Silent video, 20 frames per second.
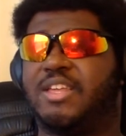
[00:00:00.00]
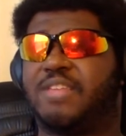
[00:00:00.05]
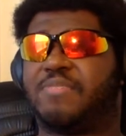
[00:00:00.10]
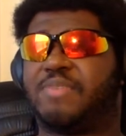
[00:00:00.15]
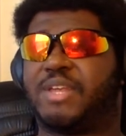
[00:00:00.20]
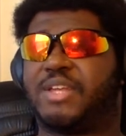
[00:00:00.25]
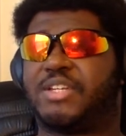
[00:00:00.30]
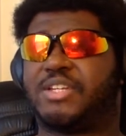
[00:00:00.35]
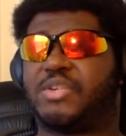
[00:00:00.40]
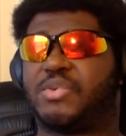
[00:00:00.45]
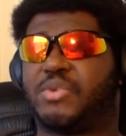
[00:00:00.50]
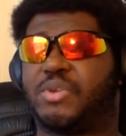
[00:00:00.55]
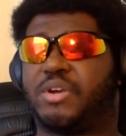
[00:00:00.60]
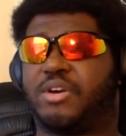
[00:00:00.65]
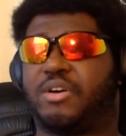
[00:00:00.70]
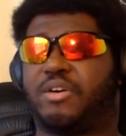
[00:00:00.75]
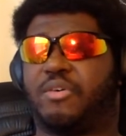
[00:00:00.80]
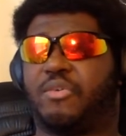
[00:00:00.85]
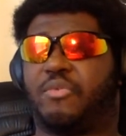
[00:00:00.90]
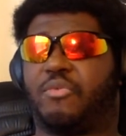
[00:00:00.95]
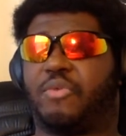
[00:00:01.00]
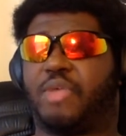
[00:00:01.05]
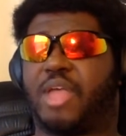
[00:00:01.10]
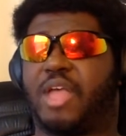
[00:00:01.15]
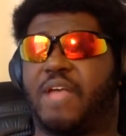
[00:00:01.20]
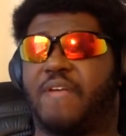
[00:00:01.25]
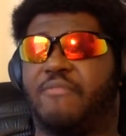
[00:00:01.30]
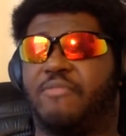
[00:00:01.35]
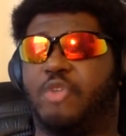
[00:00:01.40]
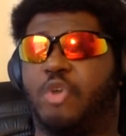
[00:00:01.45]
Especially when you
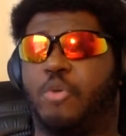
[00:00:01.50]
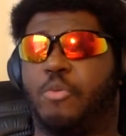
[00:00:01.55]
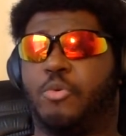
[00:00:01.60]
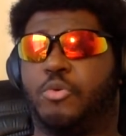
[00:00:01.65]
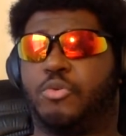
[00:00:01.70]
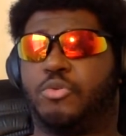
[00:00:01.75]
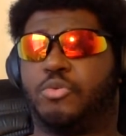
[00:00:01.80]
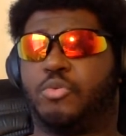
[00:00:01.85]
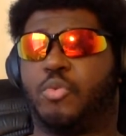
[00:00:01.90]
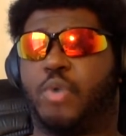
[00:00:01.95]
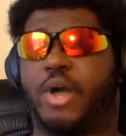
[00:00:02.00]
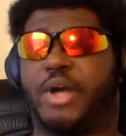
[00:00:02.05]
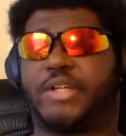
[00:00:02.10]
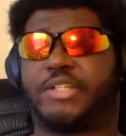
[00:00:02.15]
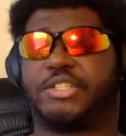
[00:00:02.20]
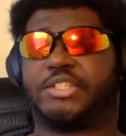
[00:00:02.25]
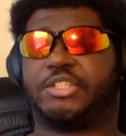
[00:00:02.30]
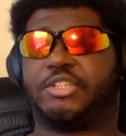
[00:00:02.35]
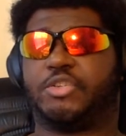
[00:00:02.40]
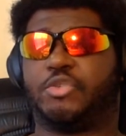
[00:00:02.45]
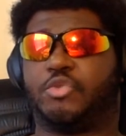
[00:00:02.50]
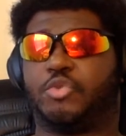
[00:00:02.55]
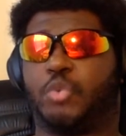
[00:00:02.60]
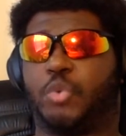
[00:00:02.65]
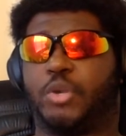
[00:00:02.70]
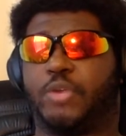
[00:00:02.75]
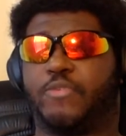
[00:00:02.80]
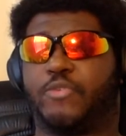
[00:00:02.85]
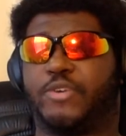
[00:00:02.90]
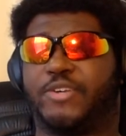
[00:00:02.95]
have nobles watching you
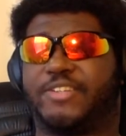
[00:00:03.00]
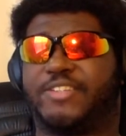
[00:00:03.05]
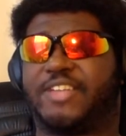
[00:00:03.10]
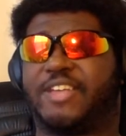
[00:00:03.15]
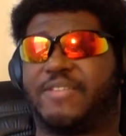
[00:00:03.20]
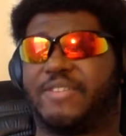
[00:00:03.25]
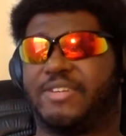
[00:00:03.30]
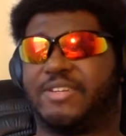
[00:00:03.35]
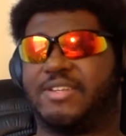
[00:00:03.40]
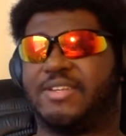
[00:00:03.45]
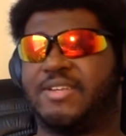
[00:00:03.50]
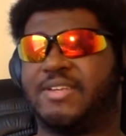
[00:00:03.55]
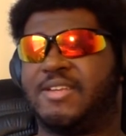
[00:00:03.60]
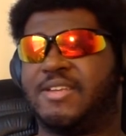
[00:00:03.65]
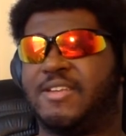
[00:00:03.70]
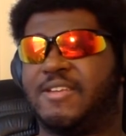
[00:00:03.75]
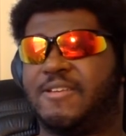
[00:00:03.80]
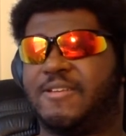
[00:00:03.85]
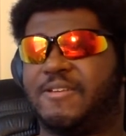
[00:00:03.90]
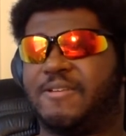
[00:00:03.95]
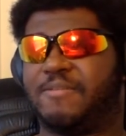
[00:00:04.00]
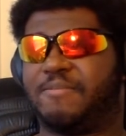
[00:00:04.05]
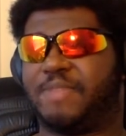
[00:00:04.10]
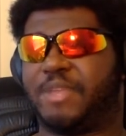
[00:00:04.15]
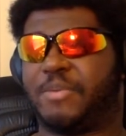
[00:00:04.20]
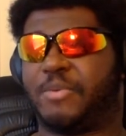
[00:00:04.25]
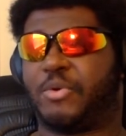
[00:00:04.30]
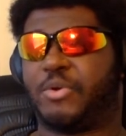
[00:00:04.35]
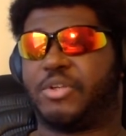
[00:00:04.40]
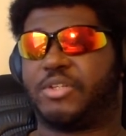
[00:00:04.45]
24/7.
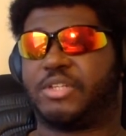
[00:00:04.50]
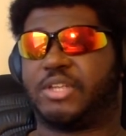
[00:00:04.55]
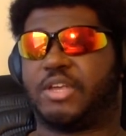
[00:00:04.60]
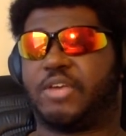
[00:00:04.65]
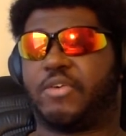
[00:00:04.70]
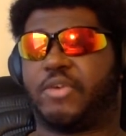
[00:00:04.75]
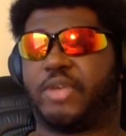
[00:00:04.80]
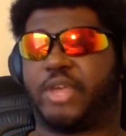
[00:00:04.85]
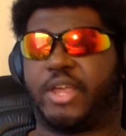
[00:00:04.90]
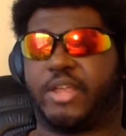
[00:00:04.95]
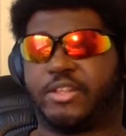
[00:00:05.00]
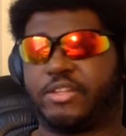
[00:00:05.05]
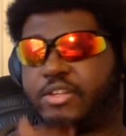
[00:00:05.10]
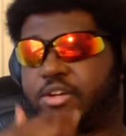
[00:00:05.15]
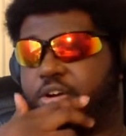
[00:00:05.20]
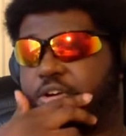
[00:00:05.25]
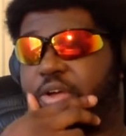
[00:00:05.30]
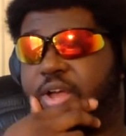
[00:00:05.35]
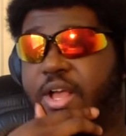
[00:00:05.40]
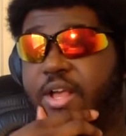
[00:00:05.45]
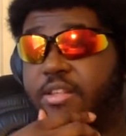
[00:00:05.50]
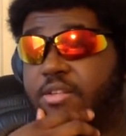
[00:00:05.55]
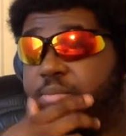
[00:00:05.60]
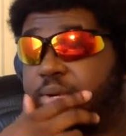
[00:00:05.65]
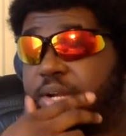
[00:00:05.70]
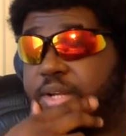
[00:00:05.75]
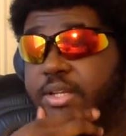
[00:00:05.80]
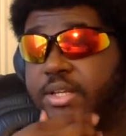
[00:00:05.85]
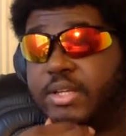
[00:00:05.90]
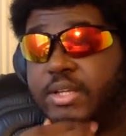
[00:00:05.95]
People want to say, okay, this girl has some
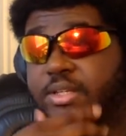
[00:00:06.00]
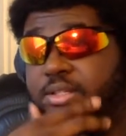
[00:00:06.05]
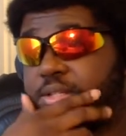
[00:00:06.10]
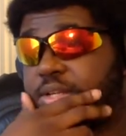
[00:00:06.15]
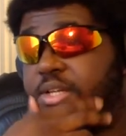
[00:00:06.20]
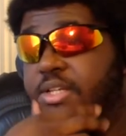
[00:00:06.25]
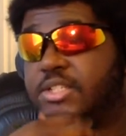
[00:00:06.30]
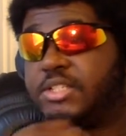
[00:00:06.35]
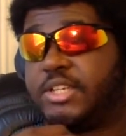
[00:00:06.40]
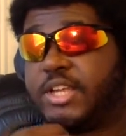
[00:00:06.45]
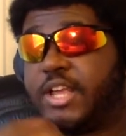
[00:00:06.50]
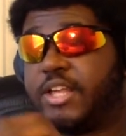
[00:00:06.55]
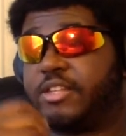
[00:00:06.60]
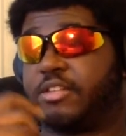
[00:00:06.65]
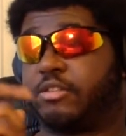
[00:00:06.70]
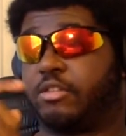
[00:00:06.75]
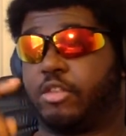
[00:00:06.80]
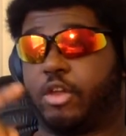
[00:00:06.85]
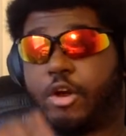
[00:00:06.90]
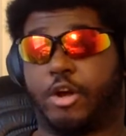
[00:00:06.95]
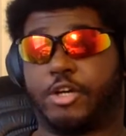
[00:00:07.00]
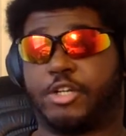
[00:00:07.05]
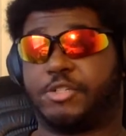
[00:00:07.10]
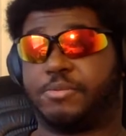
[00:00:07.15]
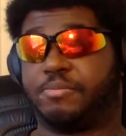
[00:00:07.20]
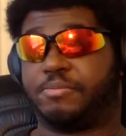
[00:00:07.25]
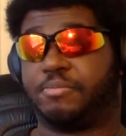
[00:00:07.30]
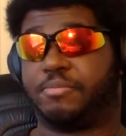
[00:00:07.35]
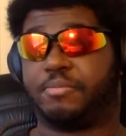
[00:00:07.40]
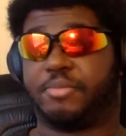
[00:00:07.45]
ideas. She has
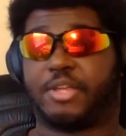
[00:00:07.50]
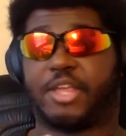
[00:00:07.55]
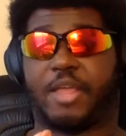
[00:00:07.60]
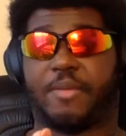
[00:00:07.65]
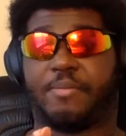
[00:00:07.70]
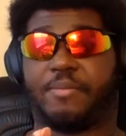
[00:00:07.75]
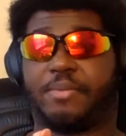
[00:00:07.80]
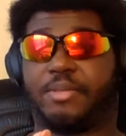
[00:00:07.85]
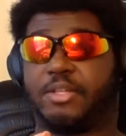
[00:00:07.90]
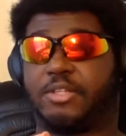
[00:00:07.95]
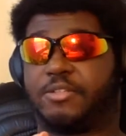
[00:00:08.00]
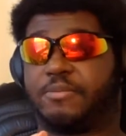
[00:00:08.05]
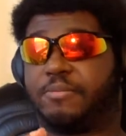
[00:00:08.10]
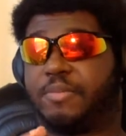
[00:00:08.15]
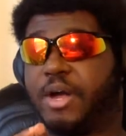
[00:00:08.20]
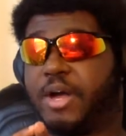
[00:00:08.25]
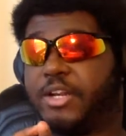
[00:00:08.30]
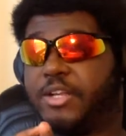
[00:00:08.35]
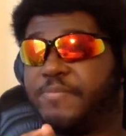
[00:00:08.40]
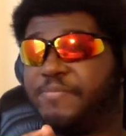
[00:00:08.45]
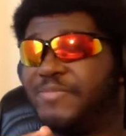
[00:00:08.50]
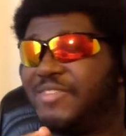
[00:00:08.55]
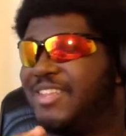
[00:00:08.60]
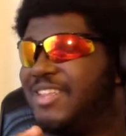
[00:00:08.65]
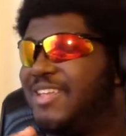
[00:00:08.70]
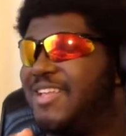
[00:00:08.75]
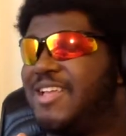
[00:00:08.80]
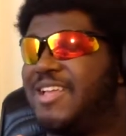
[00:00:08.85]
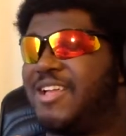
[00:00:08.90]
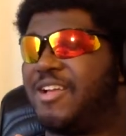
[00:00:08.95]
large capabilities of mana.
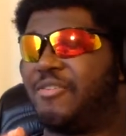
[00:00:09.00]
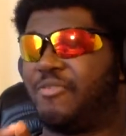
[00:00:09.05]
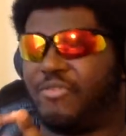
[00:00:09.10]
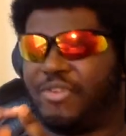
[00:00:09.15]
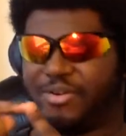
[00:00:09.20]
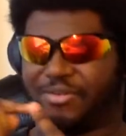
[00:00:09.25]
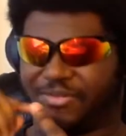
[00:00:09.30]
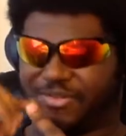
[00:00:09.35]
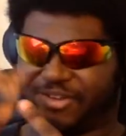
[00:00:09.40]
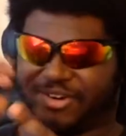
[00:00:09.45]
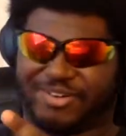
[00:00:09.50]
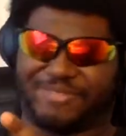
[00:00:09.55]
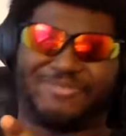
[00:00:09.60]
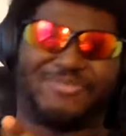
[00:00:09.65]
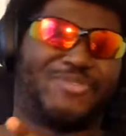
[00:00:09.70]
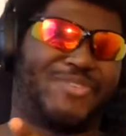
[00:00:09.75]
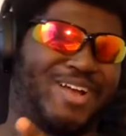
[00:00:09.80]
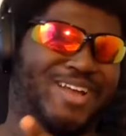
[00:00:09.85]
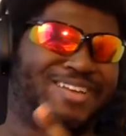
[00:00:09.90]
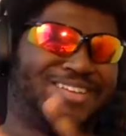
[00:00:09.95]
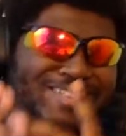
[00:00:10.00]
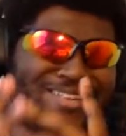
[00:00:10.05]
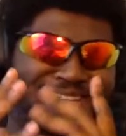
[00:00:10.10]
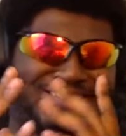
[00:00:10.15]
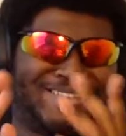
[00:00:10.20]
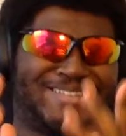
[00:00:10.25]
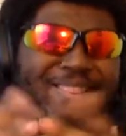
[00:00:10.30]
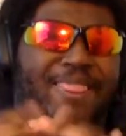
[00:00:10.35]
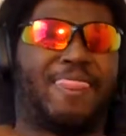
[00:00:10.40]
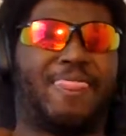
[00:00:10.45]
Why do
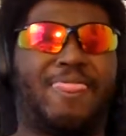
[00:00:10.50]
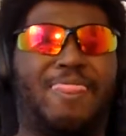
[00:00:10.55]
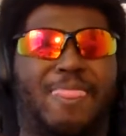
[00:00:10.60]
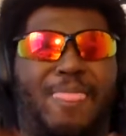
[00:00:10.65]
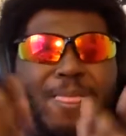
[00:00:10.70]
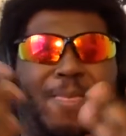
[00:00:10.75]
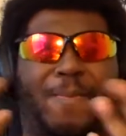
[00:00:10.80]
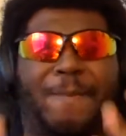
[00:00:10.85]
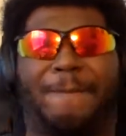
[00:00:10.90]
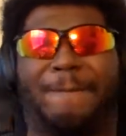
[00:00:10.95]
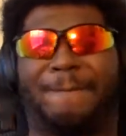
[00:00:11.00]
you...